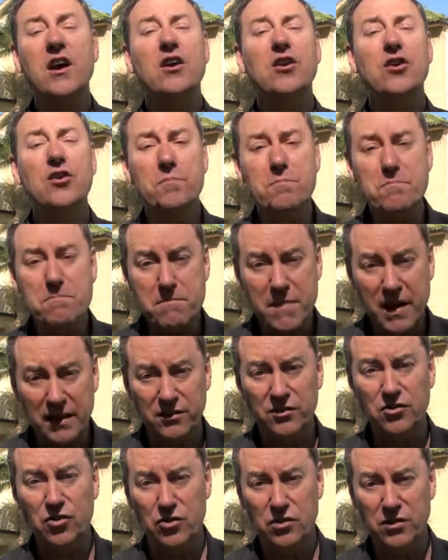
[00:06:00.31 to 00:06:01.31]
you
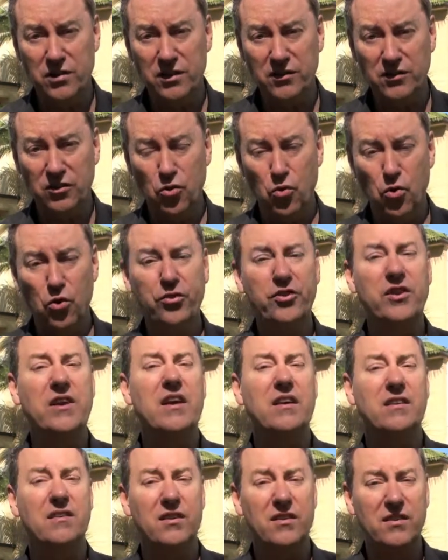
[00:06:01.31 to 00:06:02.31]
must do this course.
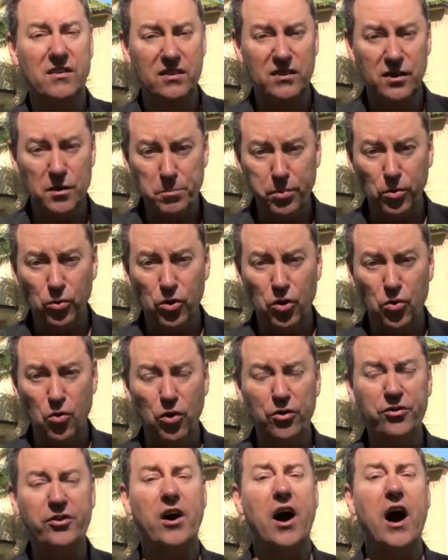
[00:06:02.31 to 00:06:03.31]
It's a simple course.